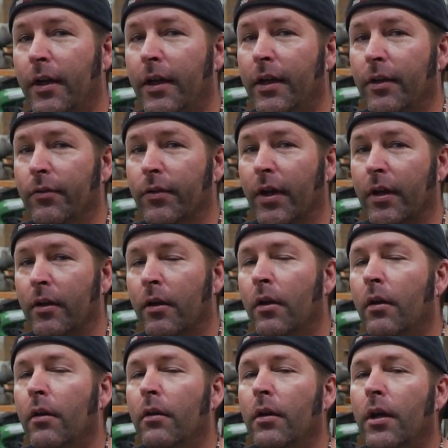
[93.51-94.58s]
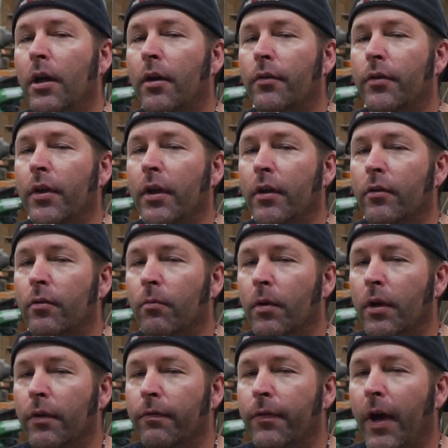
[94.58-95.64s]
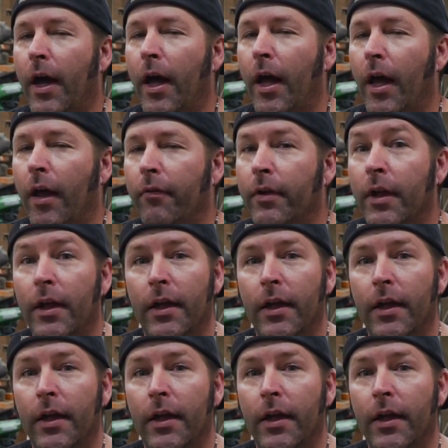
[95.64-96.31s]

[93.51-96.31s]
and he was like, "I'll take 25."